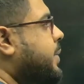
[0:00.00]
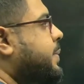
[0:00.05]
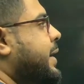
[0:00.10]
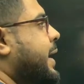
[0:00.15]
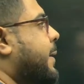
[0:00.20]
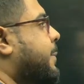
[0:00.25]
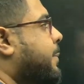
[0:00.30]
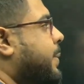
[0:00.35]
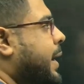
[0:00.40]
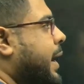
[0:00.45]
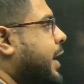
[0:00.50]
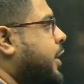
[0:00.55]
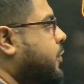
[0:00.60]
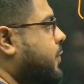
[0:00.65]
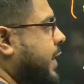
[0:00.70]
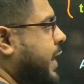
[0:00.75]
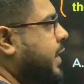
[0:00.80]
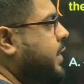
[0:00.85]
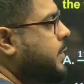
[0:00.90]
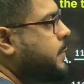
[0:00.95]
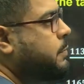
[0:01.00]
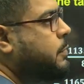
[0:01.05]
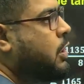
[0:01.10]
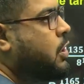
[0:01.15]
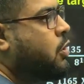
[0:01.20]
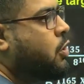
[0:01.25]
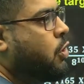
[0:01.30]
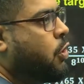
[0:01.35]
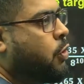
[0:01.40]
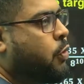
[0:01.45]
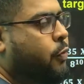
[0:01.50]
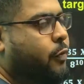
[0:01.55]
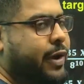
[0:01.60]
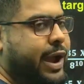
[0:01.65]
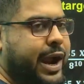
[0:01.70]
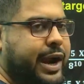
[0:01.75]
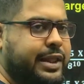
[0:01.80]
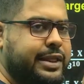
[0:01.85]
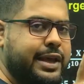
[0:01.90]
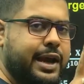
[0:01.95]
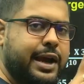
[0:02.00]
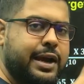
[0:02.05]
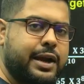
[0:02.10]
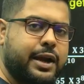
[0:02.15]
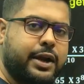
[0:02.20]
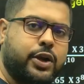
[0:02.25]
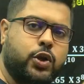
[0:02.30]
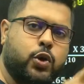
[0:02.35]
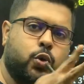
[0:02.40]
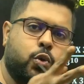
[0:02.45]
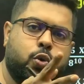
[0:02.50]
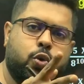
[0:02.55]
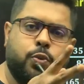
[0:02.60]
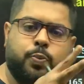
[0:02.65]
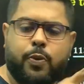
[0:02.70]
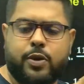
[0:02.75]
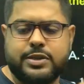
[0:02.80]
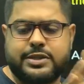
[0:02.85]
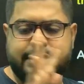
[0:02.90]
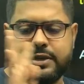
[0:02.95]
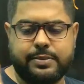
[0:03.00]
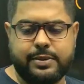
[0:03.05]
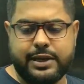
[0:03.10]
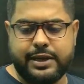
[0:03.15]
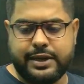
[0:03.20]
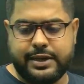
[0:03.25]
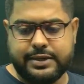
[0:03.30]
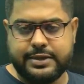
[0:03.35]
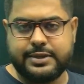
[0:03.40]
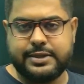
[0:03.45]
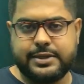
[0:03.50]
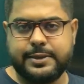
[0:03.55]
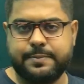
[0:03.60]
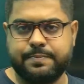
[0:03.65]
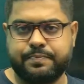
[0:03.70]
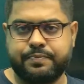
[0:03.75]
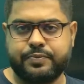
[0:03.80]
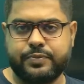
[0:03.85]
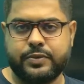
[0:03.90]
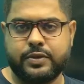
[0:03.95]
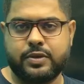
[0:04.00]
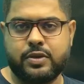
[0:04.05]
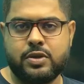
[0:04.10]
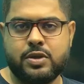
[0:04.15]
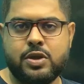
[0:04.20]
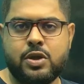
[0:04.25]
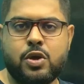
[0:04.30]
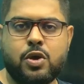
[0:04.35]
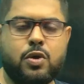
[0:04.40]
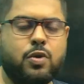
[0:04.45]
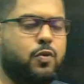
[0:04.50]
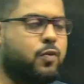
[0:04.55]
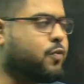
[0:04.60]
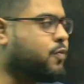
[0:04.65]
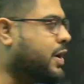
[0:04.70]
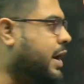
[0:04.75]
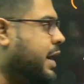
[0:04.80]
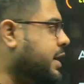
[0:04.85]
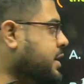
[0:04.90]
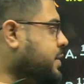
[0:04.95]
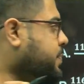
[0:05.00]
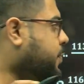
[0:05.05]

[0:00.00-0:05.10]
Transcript: be applied where there are 2 possibilities. One